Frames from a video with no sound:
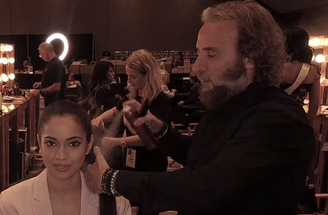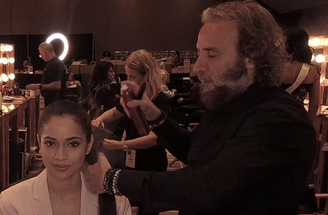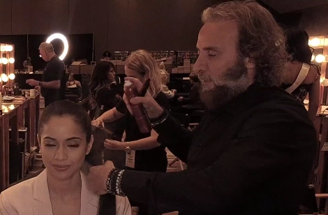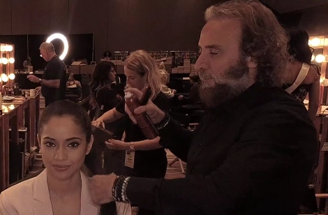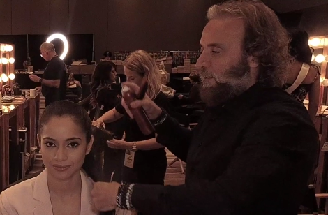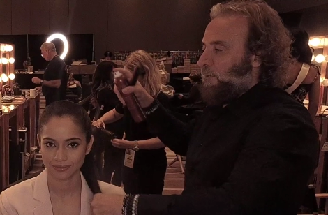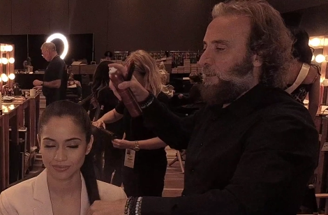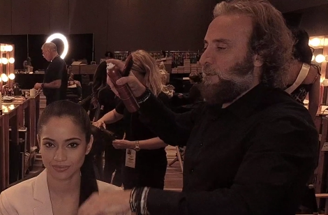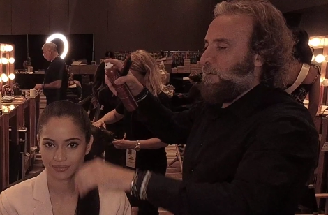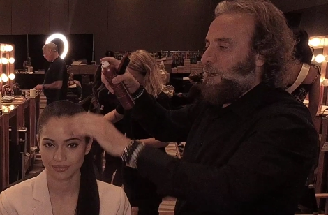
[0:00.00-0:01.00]
Speaker 1: and
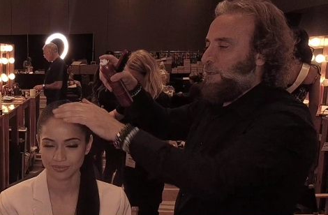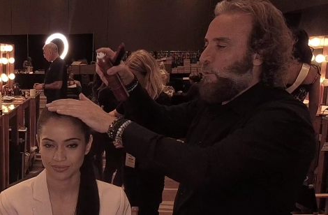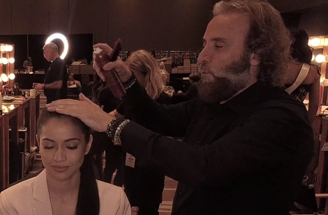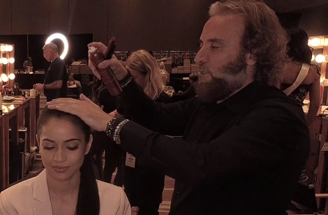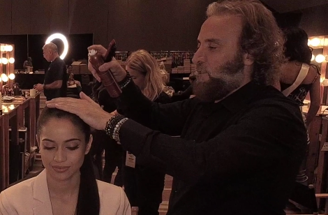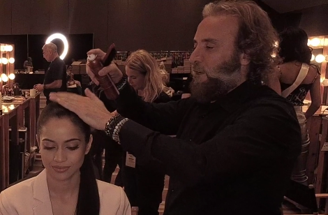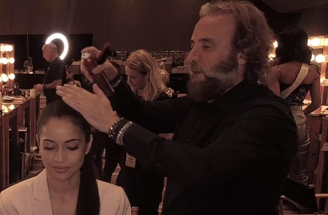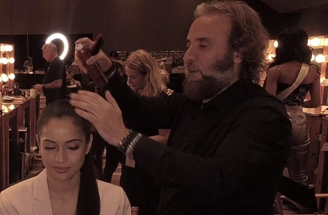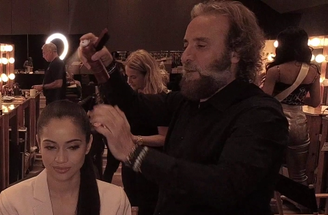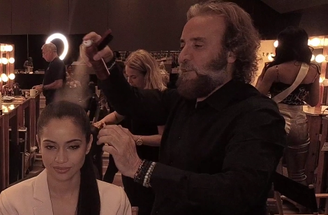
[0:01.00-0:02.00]
uh, I use the
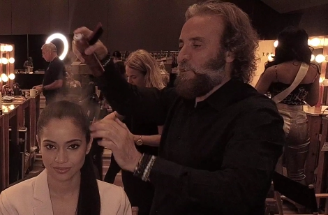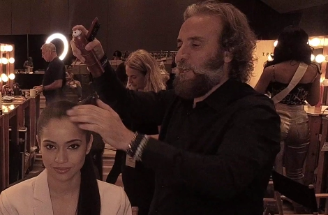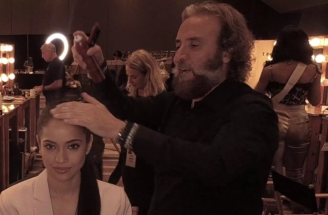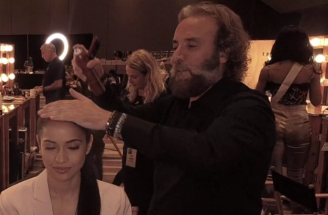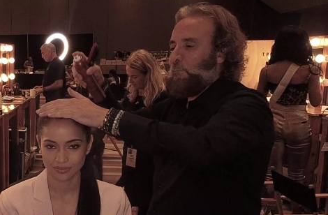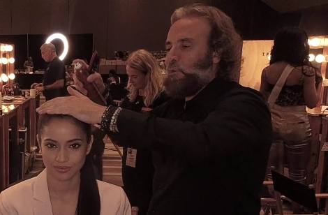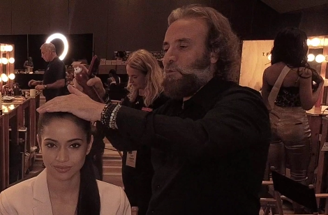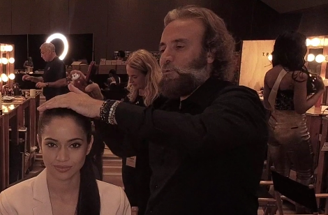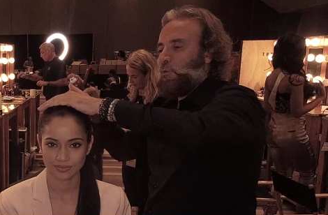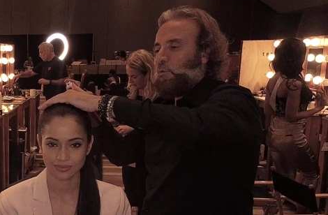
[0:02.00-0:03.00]
uh, CHI Ultimate
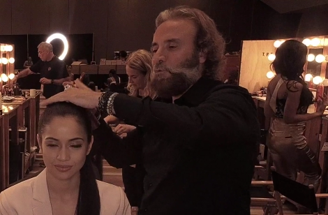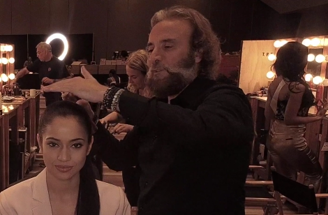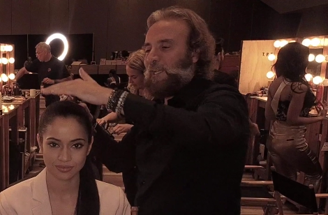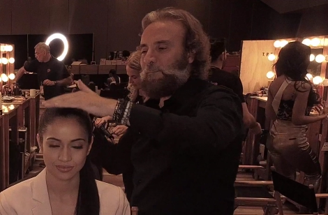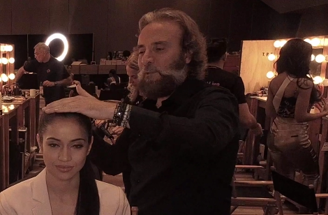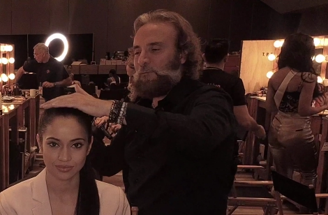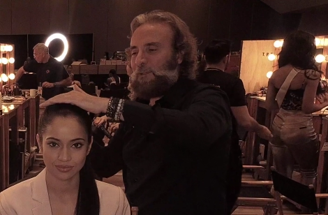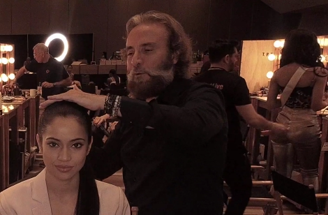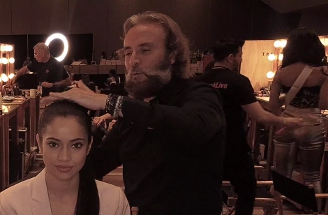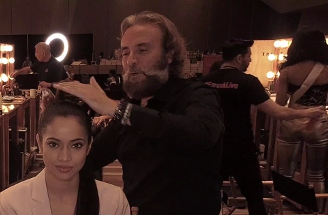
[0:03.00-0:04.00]
Control to tame the
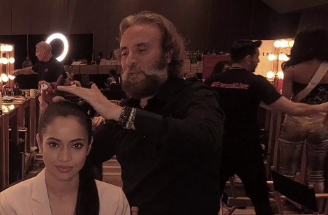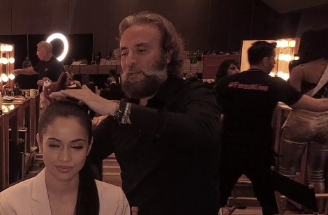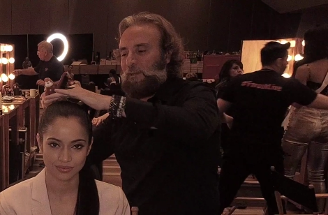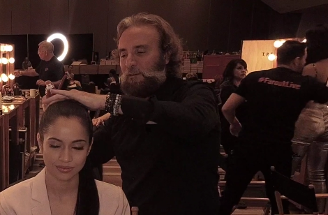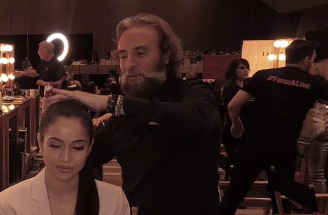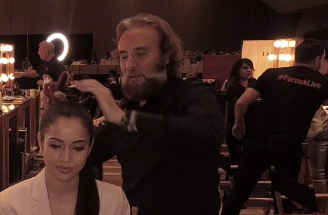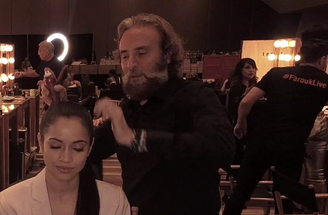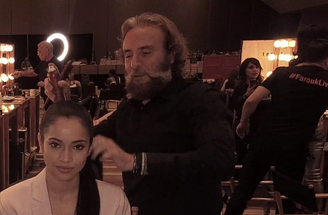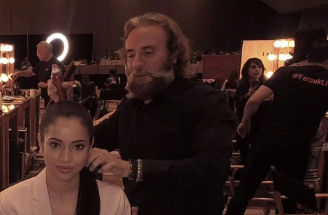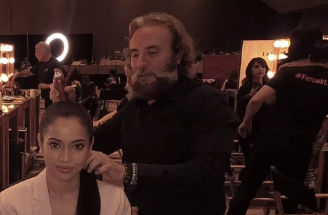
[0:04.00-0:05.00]
fly away here.
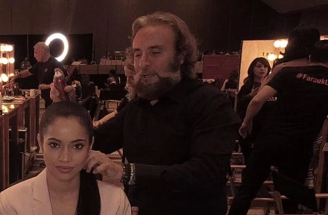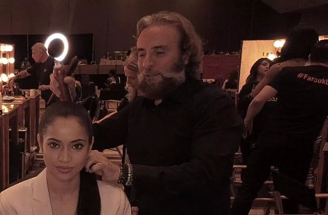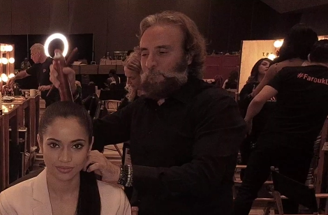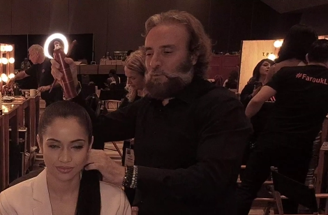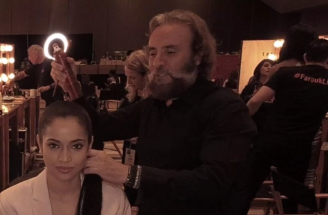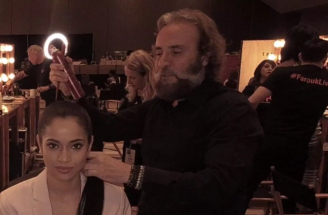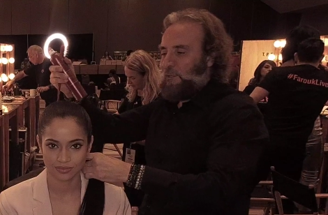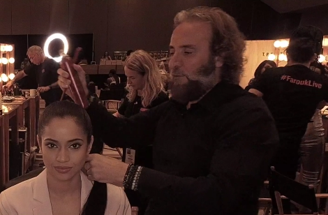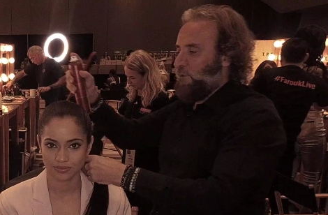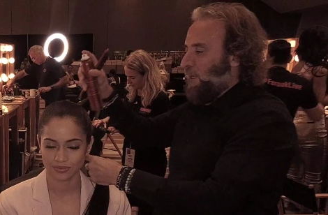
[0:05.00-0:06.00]
And I'm using
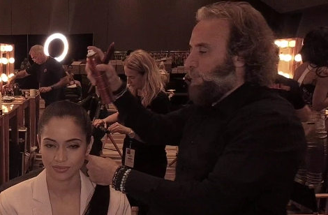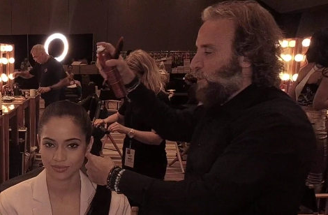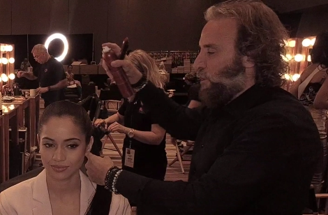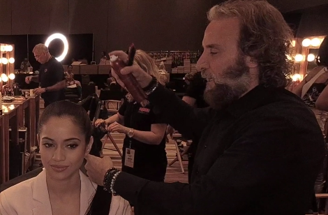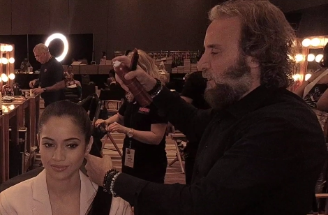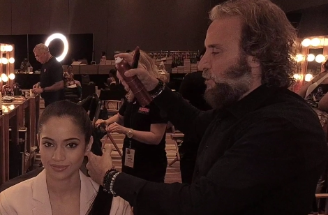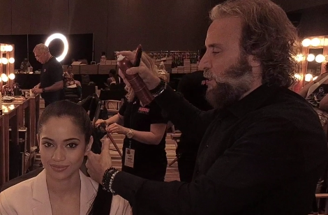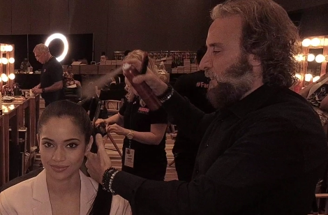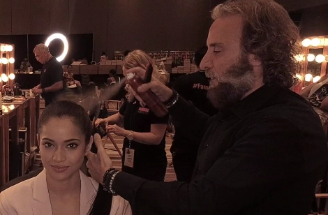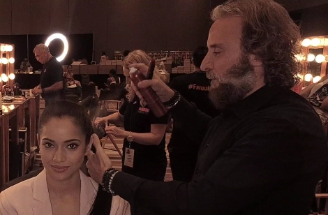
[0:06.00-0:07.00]
here the Rapid Shine
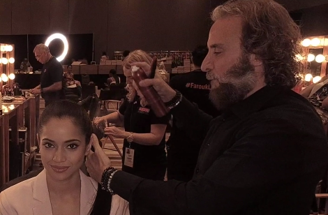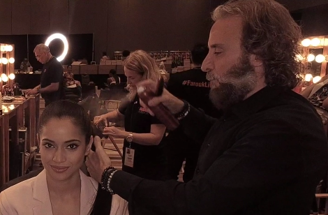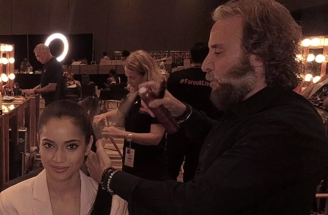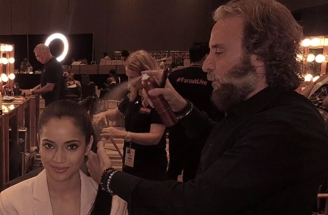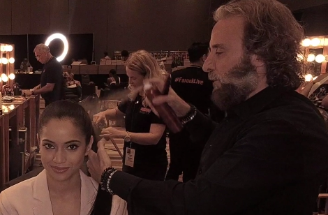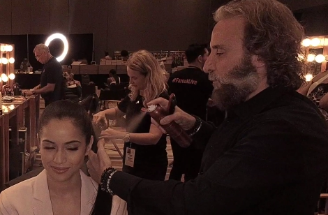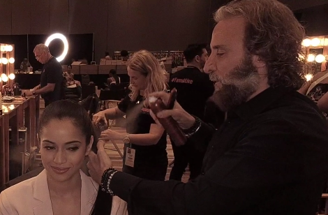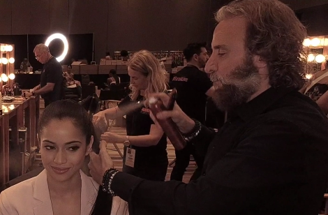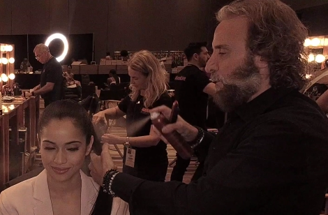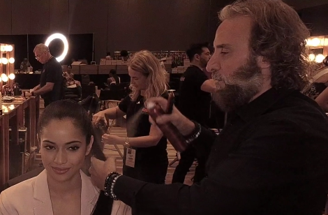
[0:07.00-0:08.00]
CHI from Royal
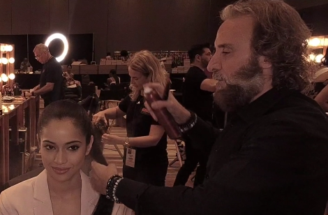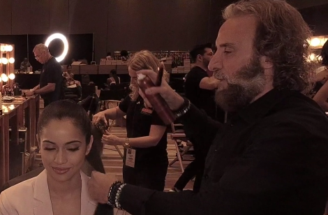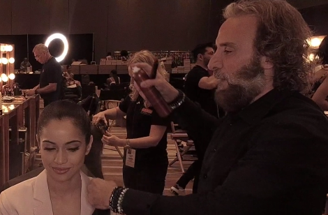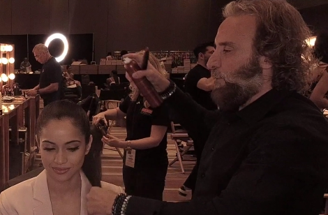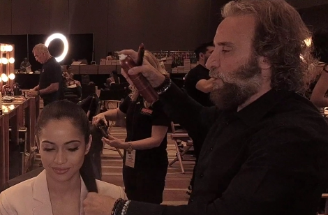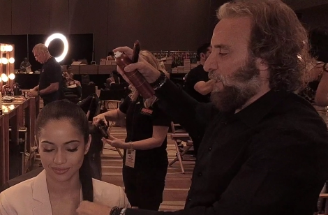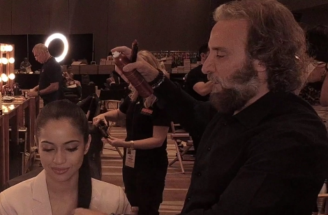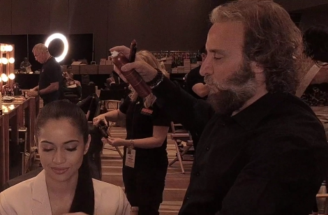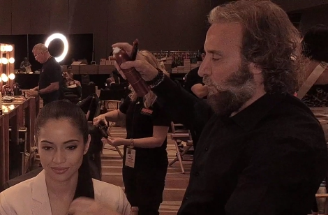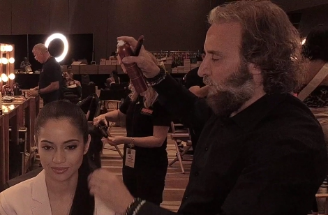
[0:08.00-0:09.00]
Treatment, the Rapid
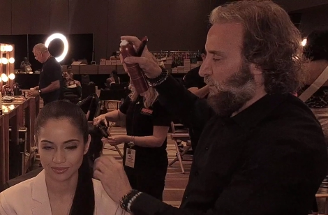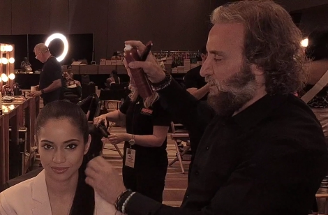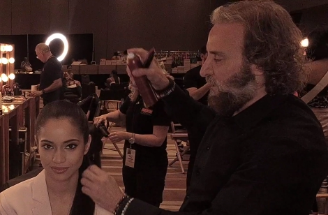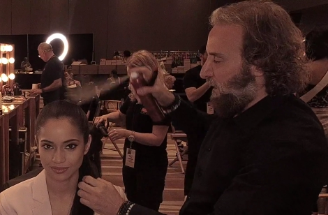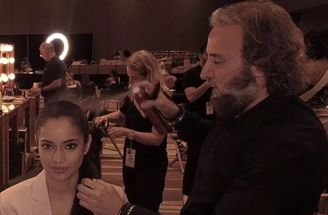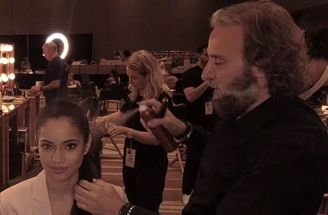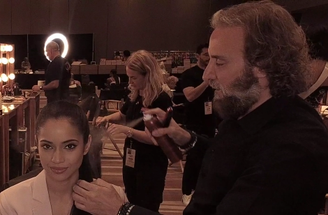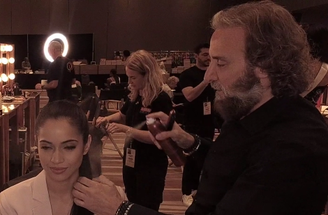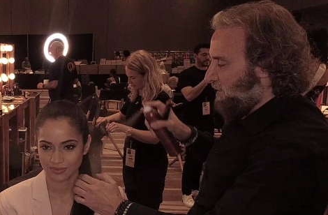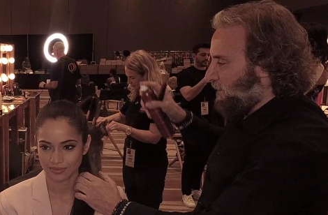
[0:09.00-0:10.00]
Shine to give her
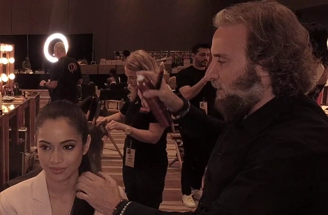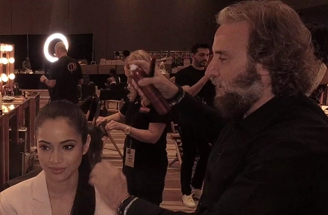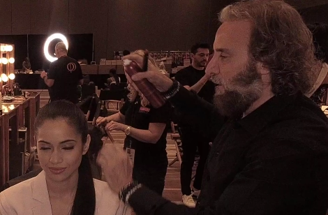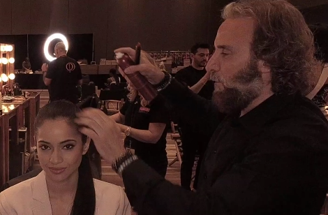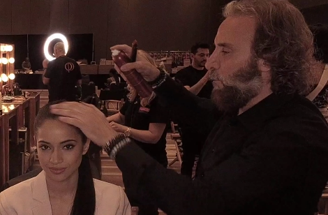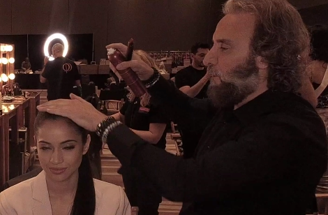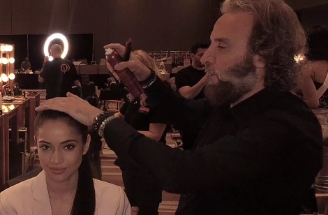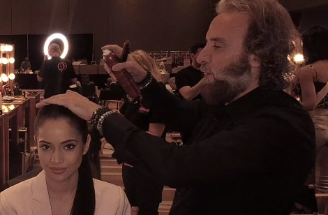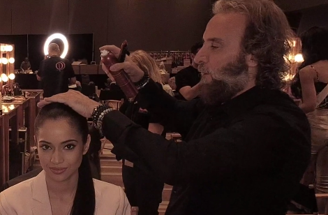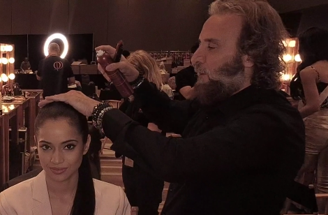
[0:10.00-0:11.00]
shiny, silky
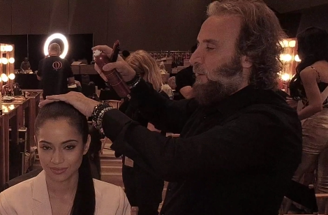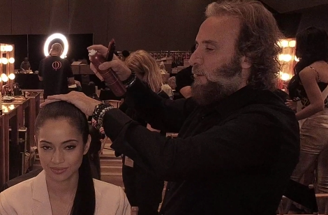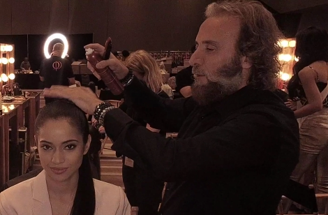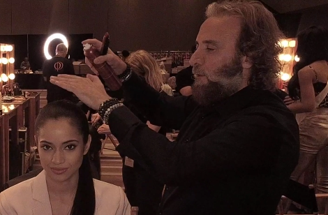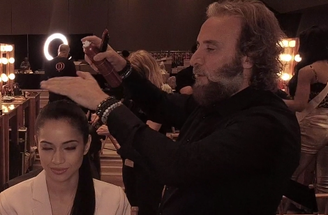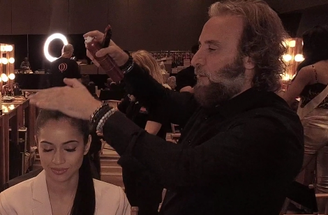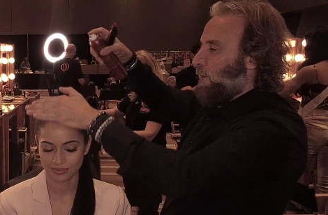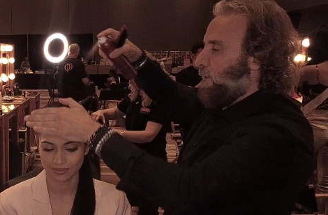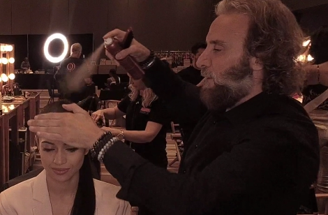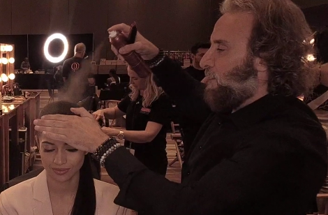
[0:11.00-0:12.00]
look
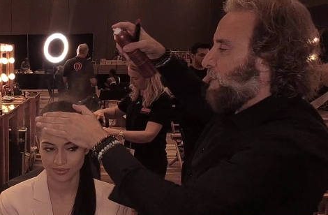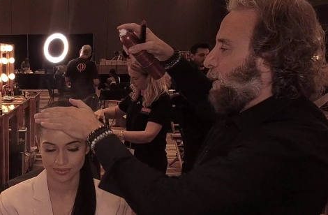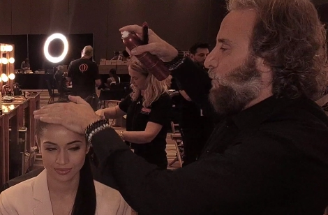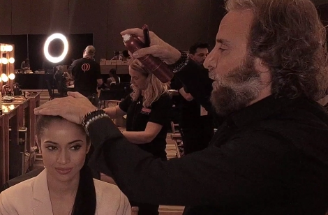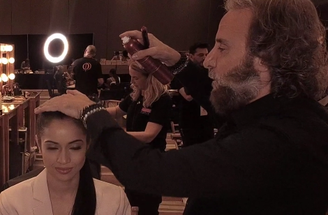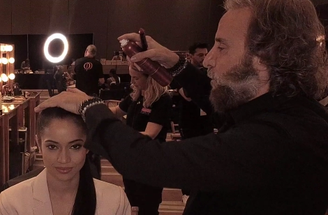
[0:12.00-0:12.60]
that will